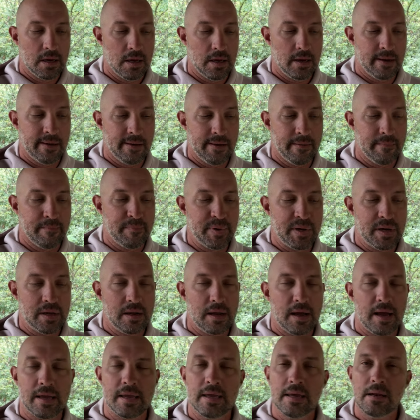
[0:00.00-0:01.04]
but
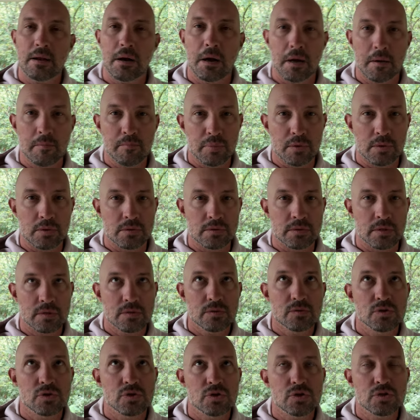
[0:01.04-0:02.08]
I get humbled
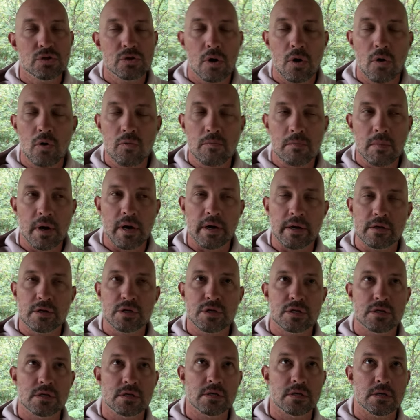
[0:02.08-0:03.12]
so
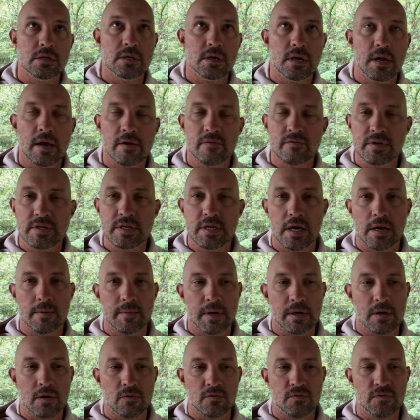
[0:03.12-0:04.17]
much every time
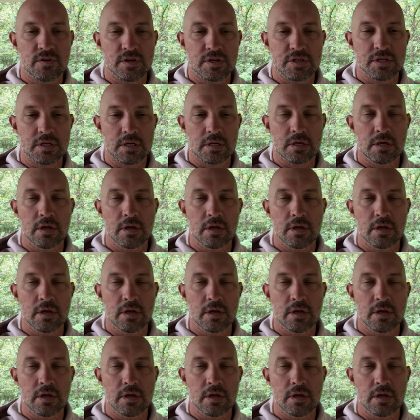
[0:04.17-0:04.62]
I go fishing.